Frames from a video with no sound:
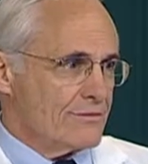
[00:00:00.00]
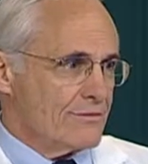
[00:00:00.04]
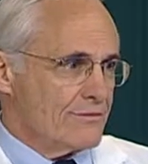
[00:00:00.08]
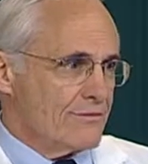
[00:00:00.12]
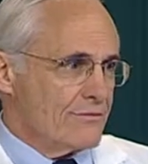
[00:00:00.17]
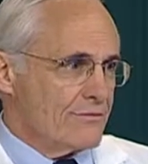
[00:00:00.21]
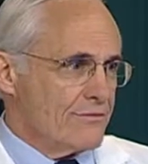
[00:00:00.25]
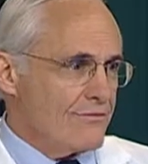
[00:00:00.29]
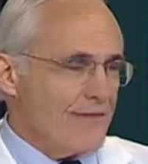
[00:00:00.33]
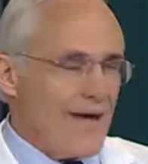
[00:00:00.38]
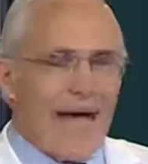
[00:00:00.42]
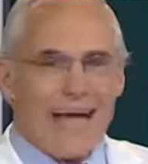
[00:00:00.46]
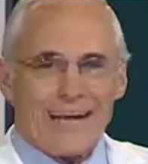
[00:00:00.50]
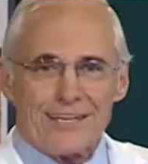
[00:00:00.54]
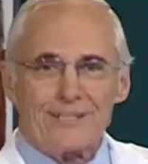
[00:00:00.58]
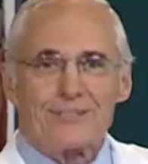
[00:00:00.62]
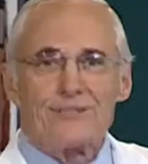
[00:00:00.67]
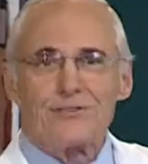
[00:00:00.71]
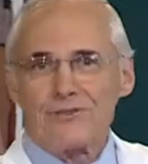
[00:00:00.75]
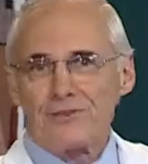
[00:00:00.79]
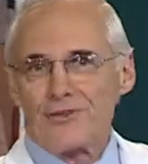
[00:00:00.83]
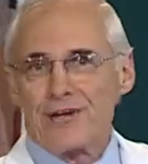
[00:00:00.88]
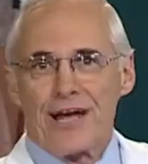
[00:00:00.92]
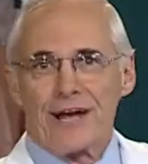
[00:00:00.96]

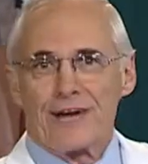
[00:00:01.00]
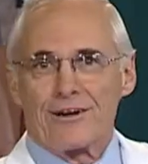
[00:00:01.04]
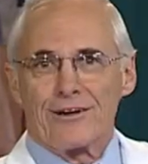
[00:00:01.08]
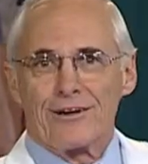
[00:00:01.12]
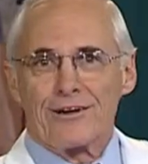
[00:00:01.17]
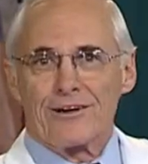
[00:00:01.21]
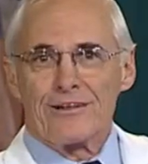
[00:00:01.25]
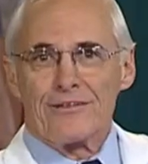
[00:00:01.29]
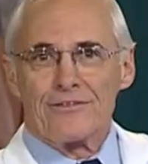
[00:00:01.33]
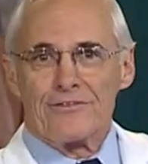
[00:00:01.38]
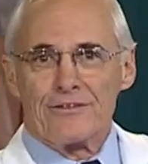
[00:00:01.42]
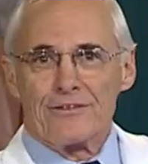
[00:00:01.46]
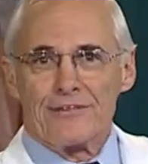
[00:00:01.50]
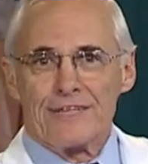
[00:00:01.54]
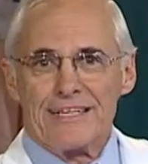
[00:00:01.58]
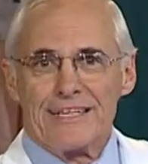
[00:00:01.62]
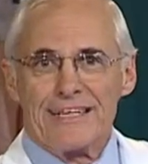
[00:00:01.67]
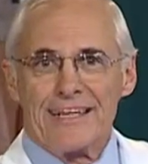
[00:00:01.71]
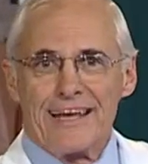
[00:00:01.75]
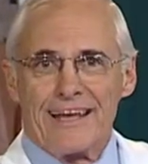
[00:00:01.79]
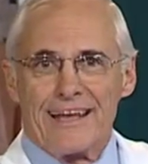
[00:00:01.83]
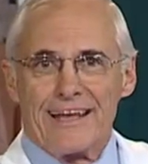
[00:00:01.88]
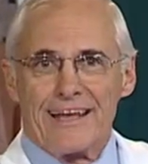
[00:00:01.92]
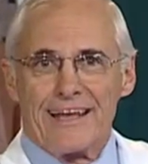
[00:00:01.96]
fact checker for
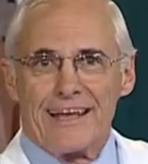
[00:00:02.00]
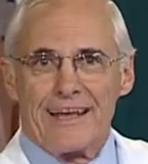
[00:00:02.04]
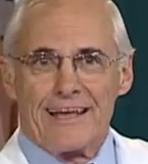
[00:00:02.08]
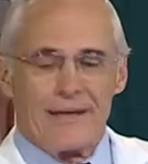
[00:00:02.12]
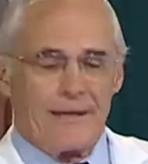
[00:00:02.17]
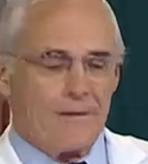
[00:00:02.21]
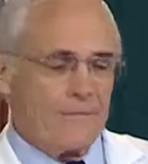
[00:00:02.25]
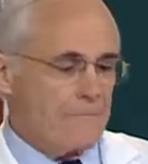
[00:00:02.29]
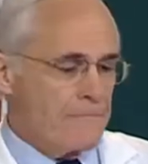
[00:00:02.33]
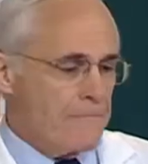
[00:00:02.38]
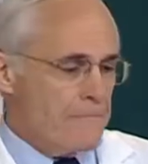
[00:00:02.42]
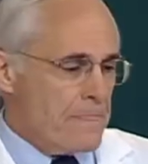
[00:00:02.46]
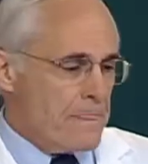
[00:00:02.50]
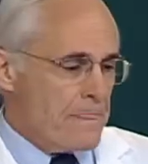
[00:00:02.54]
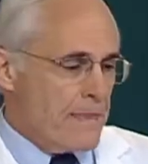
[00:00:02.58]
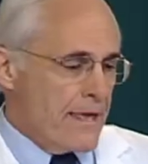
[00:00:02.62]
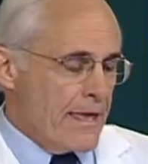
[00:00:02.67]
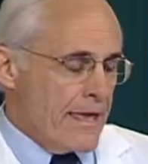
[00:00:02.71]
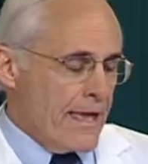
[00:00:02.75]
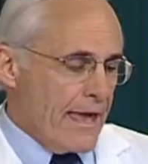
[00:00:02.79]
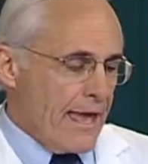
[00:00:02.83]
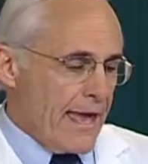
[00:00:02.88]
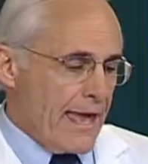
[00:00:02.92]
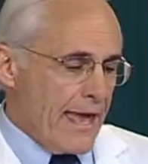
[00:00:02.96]
DNA.
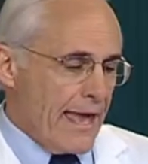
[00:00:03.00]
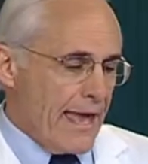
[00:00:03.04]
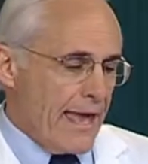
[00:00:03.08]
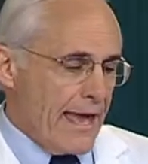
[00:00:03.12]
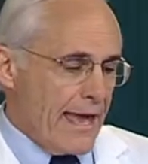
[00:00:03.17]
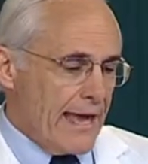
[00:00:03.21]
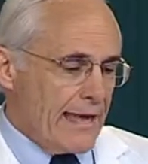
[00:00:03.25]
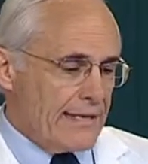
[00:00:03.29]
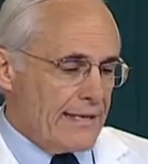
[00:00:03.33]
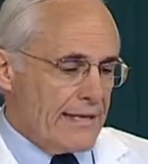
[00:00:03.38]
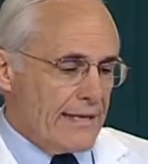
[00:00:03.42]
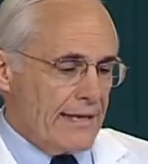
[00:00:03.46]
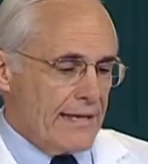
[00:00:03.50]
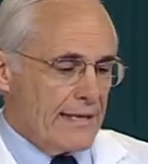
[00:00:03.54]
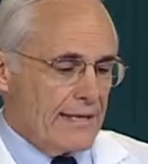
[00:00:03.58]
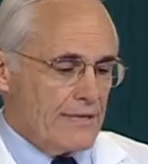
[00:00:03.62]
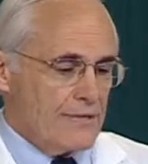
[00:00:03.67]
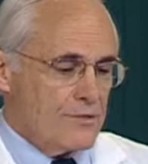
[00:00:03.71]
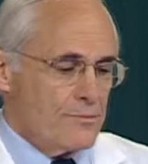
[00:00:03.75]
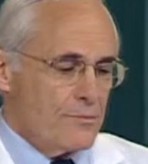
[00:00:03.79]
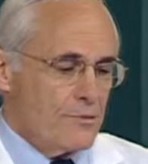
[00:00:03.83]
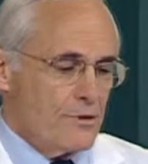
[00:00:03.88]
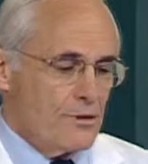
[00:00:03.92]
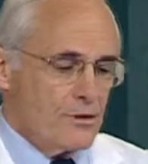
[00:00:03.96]
And it
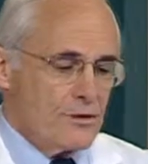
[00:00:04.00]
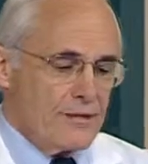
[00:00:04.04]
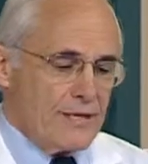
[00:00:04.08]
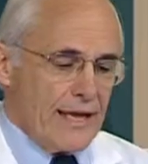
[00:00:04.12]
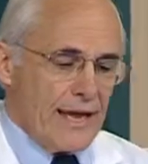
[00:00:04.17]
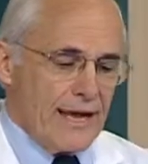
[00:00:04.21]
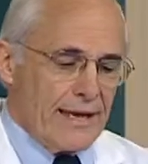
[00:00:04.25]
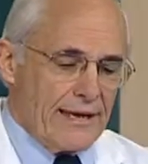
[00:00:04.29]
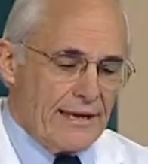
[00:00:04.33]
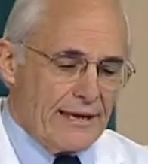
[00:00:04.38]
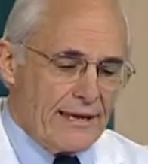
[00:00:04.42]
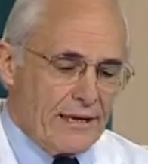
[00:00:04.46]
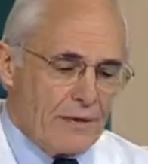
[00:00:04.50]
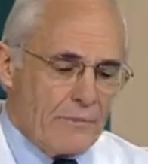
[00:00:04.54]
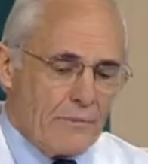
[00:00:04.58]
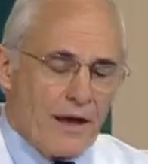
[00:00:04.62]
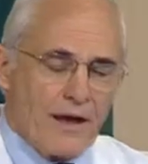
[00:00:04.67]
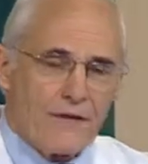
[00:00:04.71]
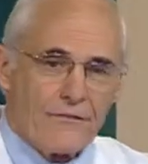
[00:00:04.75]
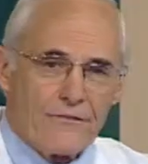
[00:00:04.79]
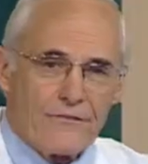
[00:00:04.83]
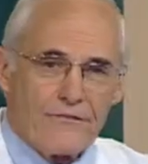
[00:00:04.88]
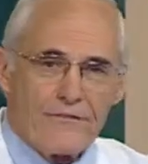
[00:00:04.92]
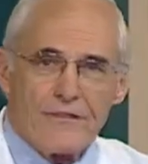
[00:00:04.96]
is mutated in
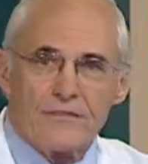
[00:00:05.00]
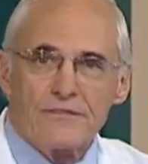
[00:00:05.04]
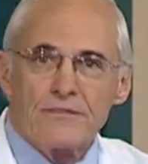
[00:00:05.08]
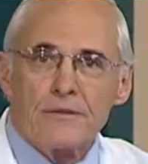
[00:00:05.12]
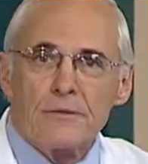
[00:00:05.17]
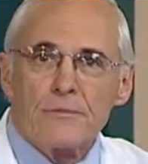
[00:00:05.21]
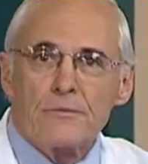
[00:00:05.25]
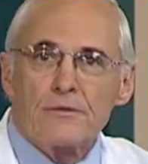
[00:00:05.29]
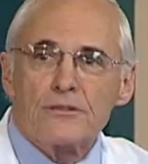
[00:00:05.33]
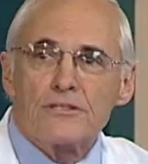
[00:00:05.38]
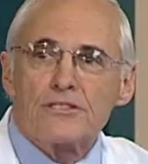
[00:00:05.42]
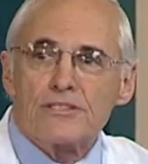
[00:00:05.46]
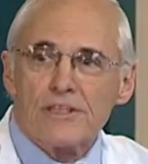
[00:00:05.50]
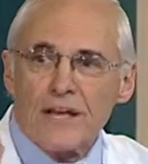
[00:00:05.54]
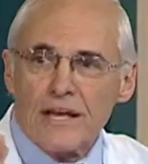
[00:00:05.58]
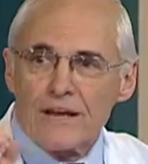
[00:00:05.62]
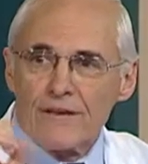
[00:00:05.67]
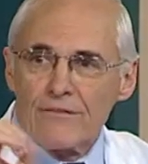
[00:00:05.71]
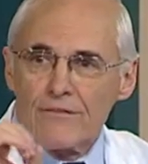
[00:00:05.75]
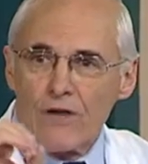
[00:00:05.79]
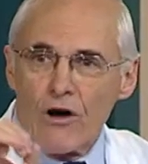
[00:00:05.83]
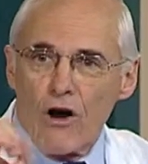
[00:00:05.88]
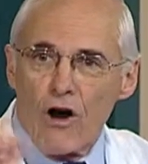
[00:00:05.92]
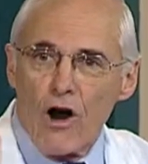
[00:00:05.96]
about 50%
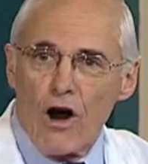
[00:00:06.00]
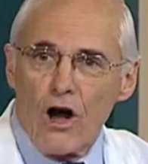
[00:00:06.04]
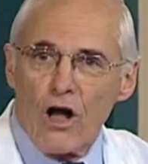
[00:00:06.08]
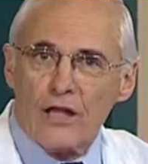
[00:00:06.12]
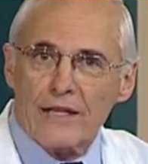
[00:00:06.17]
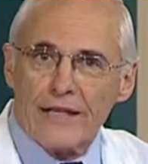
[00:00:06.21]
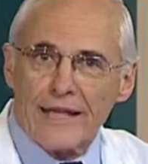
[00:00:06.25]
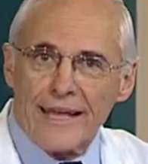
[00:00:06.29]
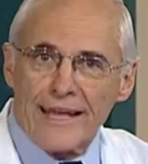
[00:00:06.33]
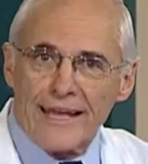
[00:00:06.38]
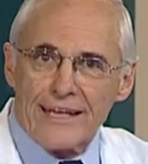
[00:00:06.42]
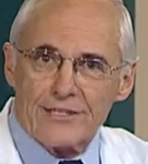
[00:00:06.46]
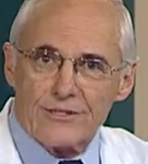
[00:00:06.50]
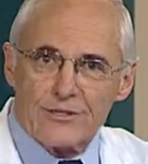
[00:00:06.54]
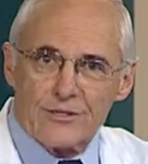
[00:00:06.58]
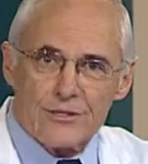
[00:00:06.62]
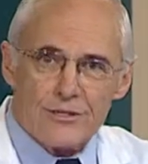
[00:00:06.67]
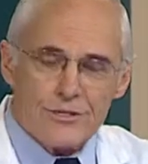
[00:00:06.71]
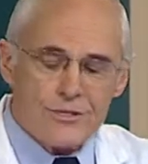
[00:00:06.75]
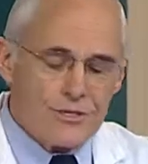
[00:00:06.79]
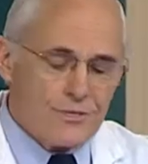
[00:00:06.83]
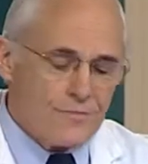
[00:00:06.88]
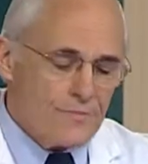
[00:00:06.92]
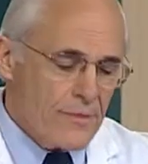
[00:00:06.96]
of all
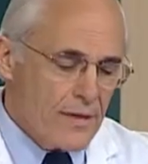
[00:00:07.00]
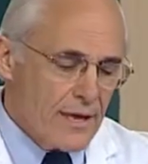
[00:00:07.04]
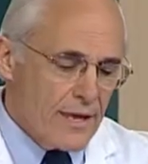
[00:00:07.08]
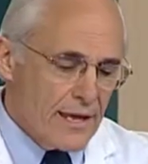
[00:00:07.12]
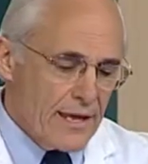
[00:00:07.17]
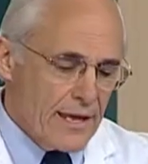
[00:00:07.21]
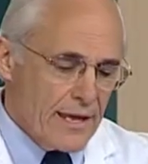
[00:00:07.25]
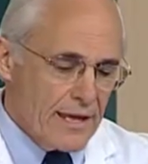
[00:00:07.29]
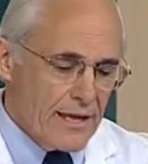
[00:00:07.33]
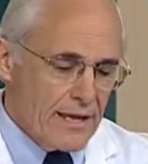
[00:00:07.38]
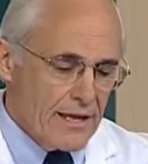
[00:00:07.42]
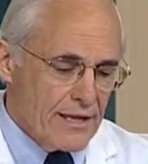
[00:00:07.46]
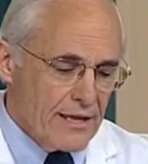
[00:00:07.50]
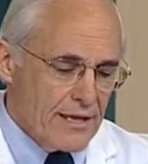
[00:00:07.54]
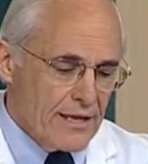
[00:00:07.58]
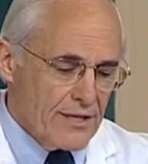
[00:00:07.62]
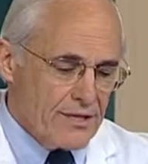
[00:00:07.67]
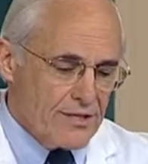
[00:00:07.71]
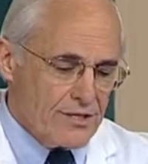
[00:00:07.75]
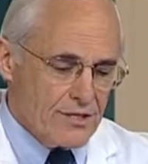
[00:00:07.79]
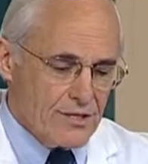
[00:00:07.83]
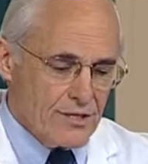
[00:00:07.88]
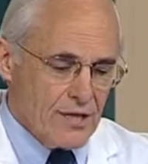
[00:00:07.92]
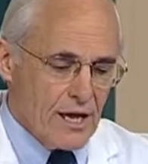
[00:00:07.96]
cancers. It
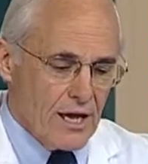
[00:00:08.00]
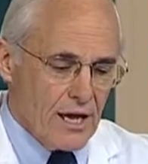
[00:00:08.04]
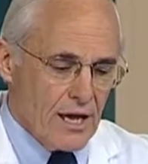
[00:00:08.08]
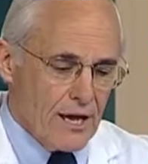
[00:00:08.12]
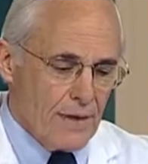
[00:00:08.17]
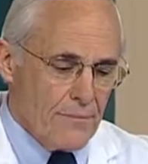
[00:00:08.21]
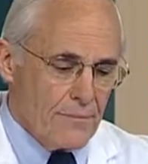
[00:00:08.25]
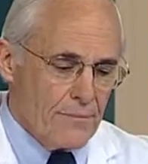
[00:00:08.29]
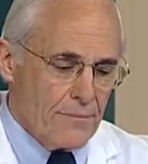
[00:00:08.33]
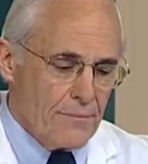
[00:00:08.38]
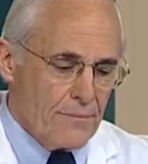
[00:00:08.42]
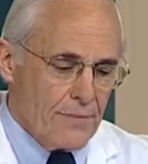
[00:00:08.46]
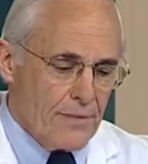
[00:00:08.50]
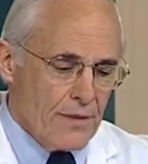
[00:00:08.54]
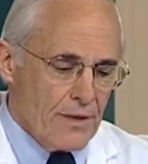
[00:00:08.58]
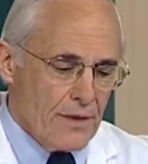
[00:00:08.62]
is in